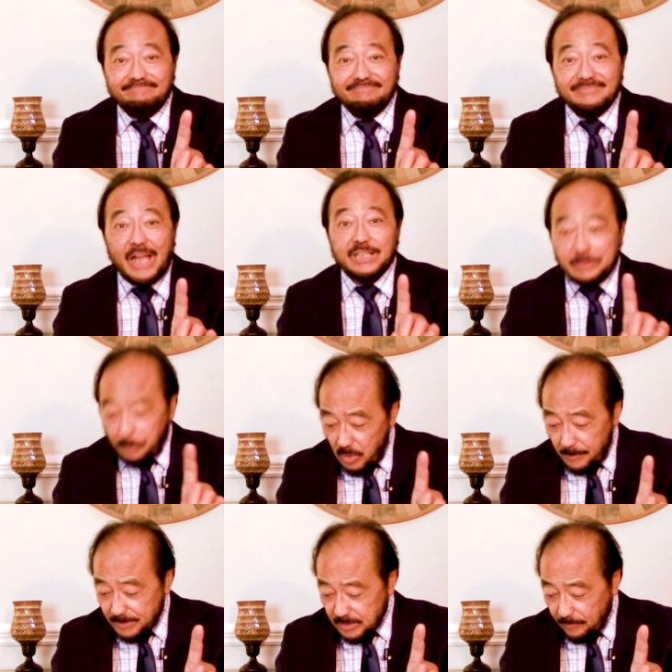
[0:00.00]
That's the
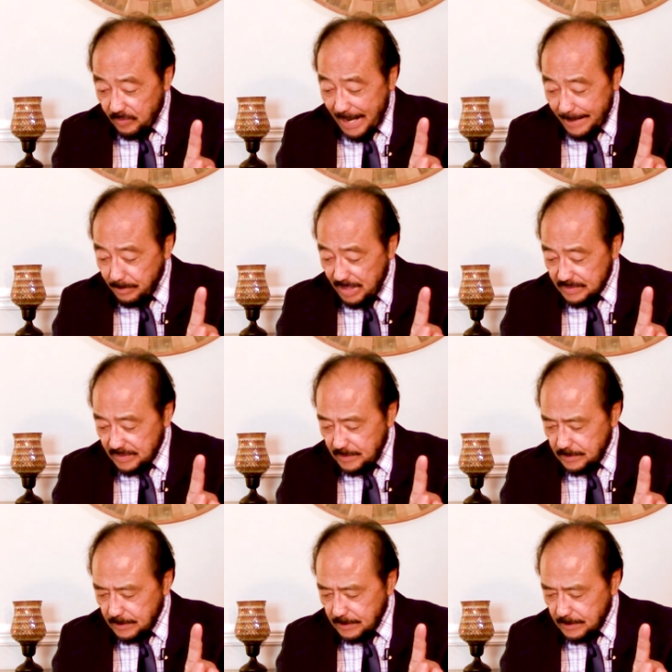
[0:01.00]
purpose of that message.